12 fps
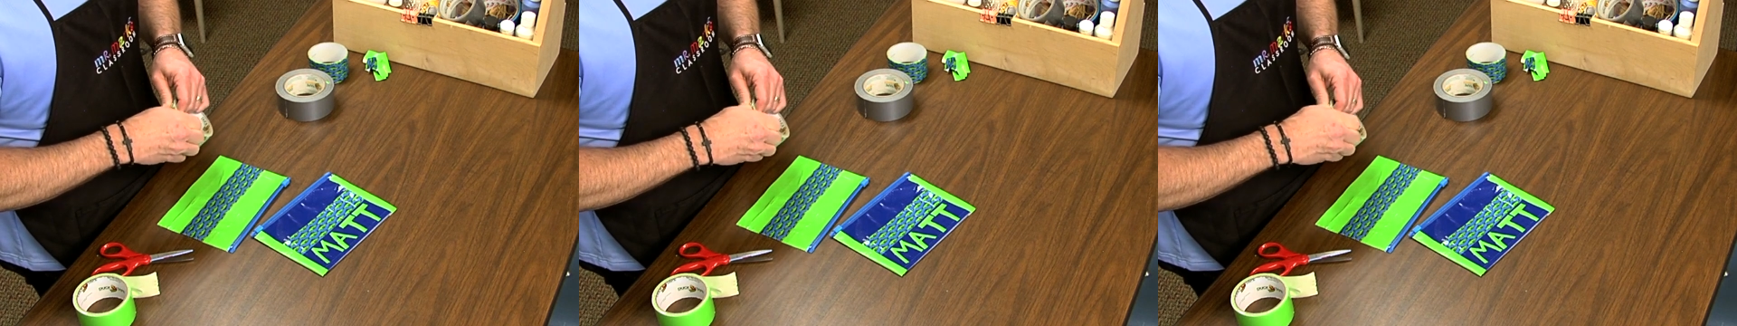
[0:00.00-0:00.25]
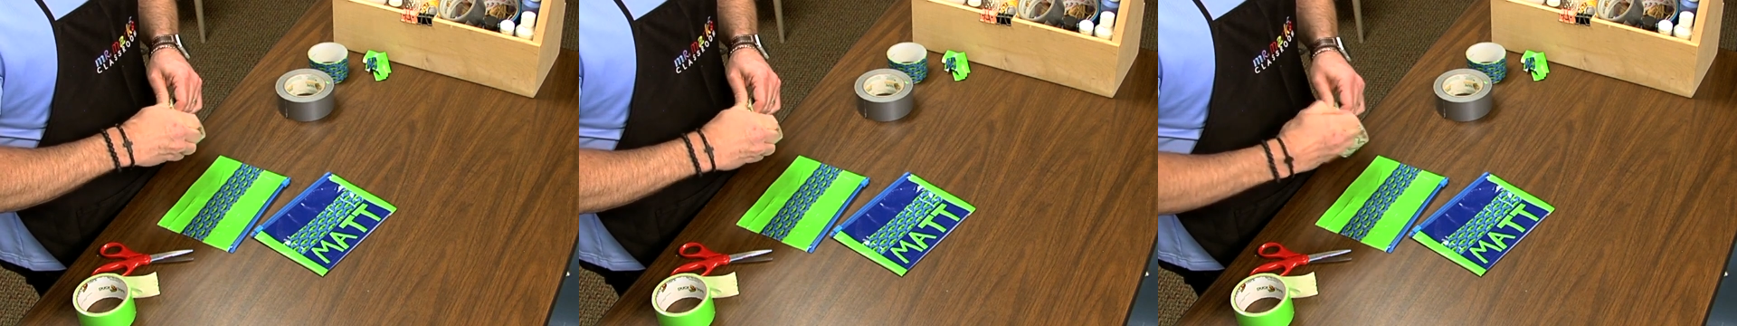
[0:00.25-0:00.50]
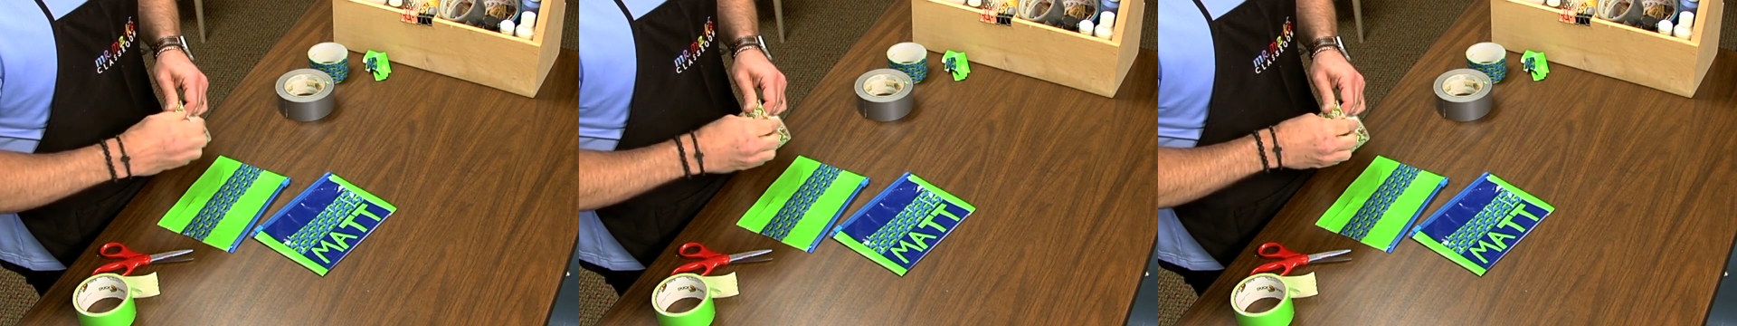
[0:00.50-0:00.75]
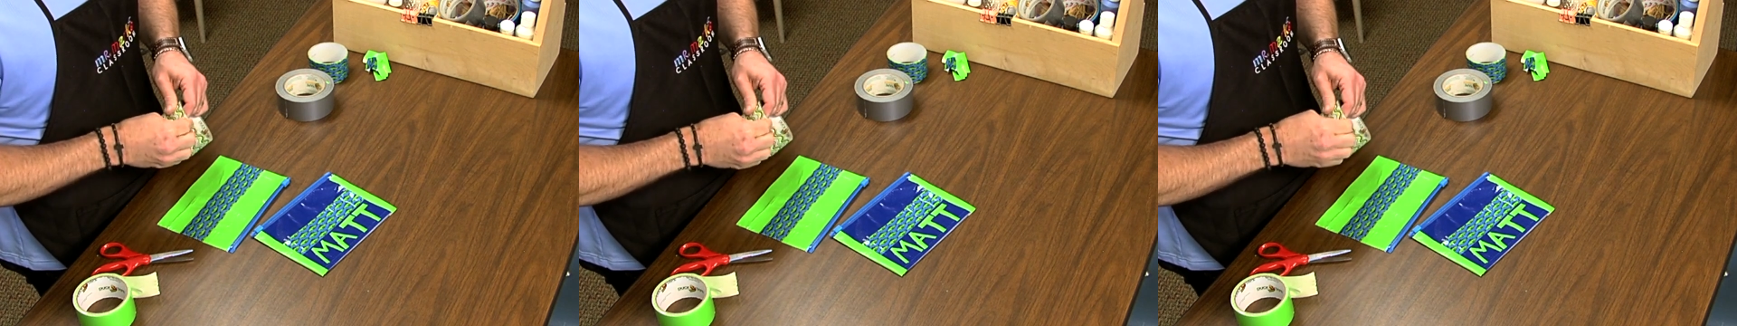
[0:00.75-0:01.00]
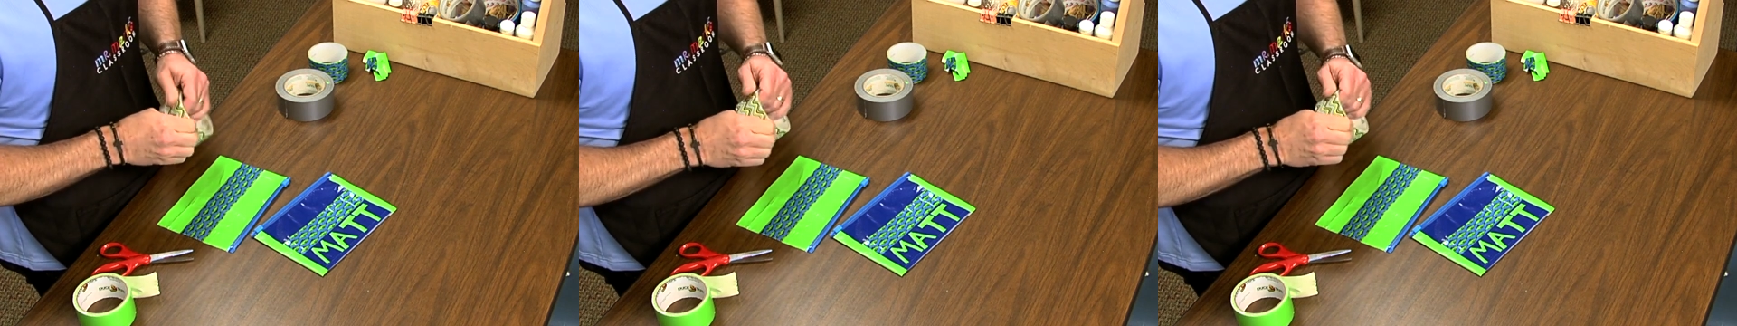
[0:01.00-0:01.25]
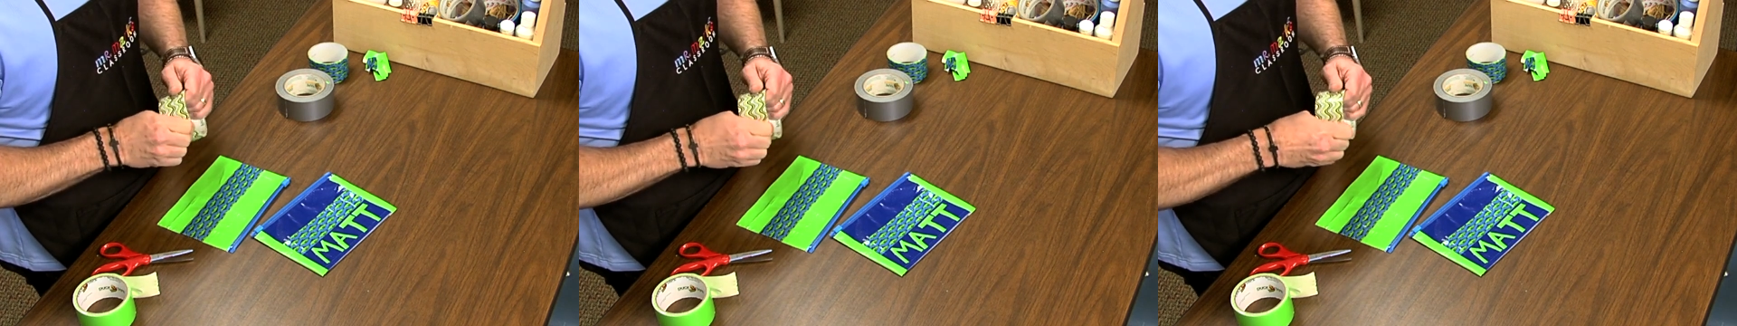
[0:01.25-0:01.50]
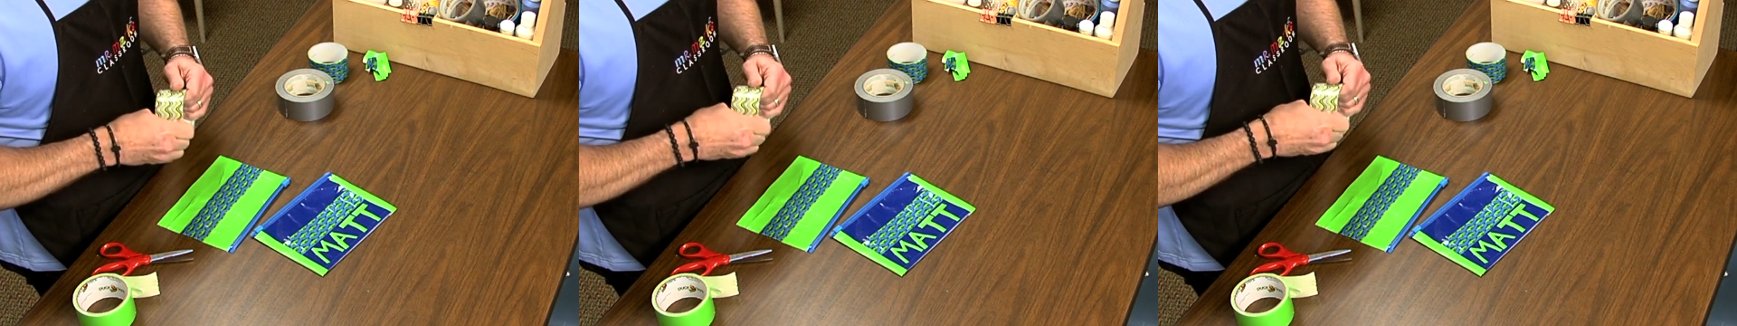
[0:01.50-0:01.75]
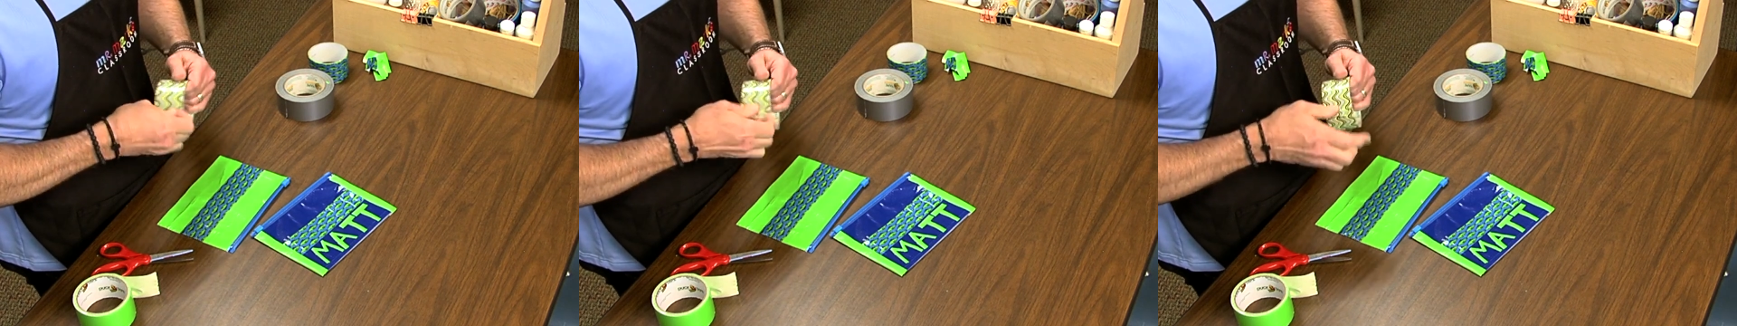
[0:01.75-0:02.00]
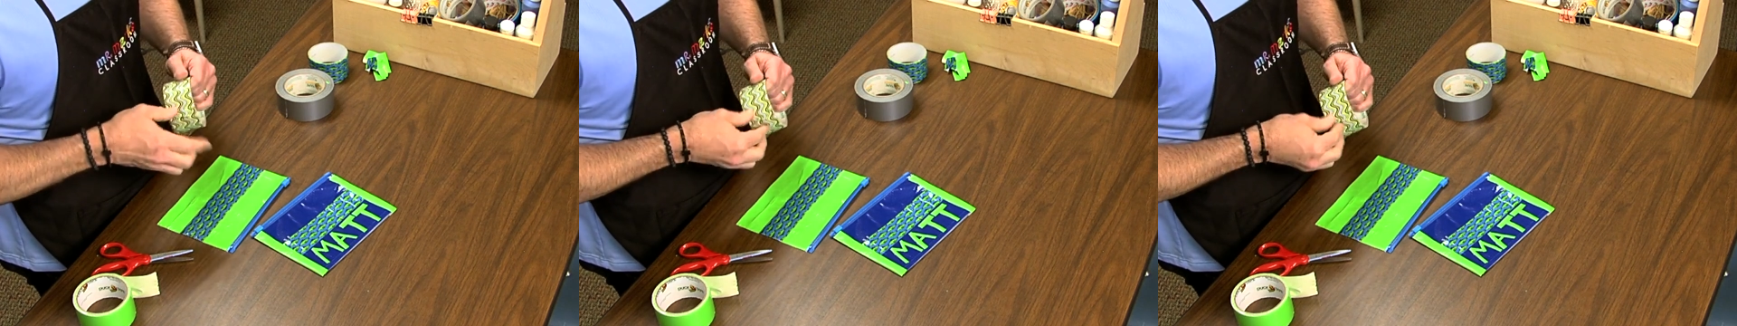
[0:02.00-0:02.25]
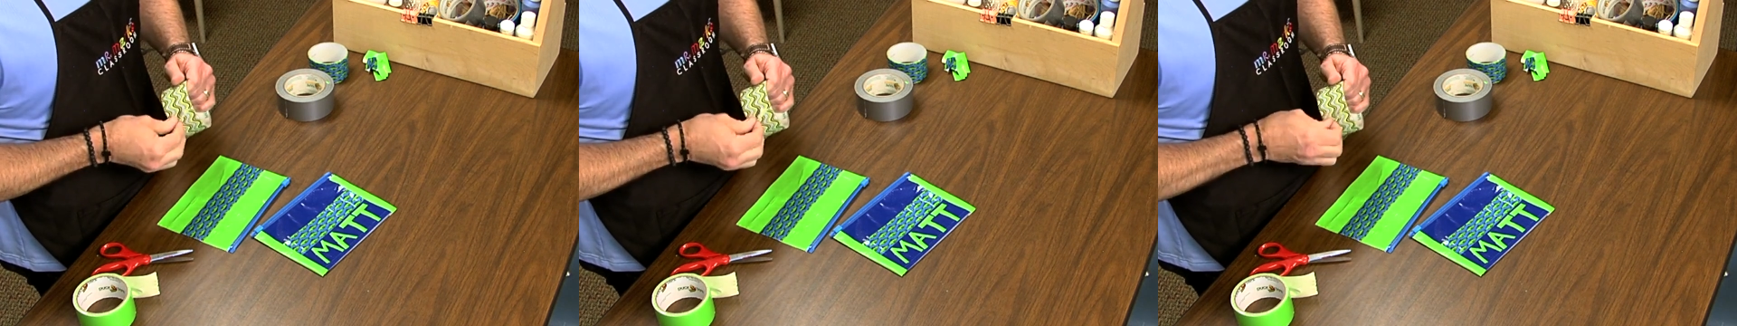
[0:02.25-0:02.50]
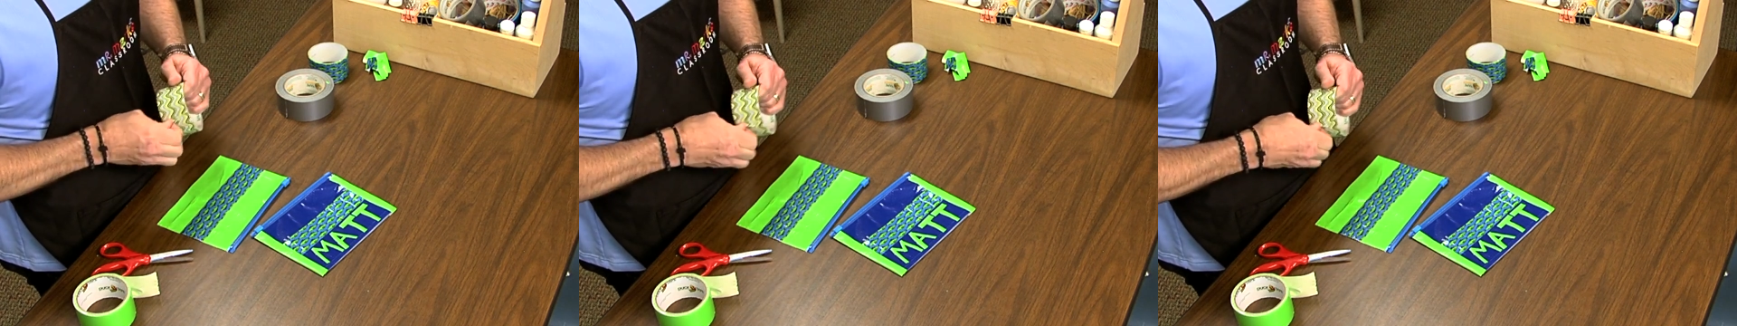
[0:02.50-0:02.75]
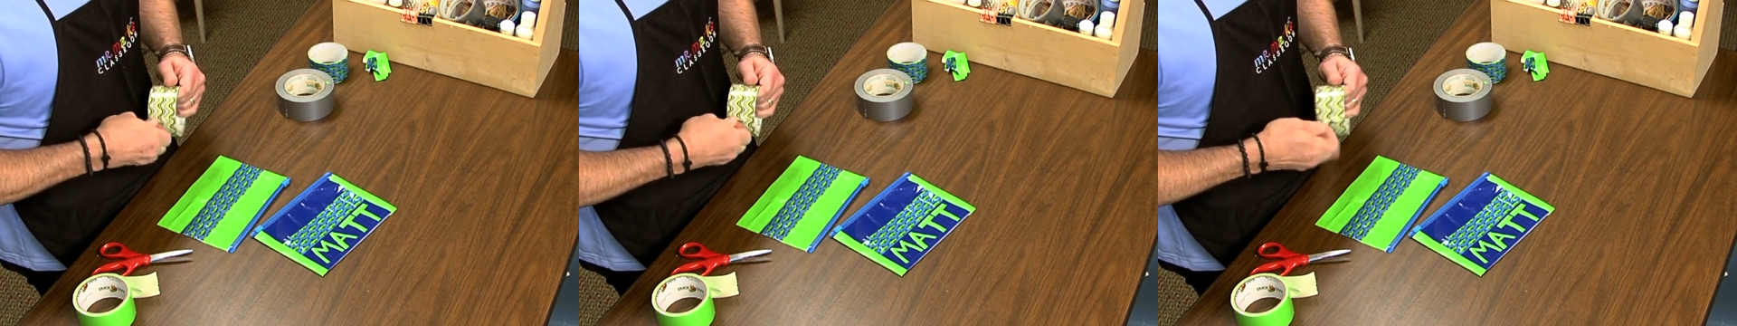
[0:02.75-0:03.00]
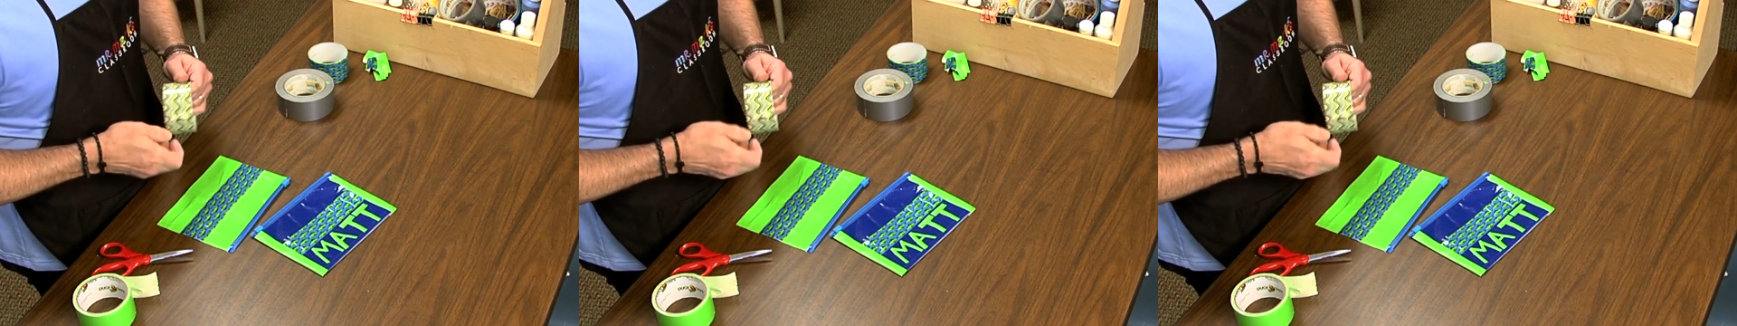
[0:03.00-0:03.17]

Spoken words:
(no speaker visible)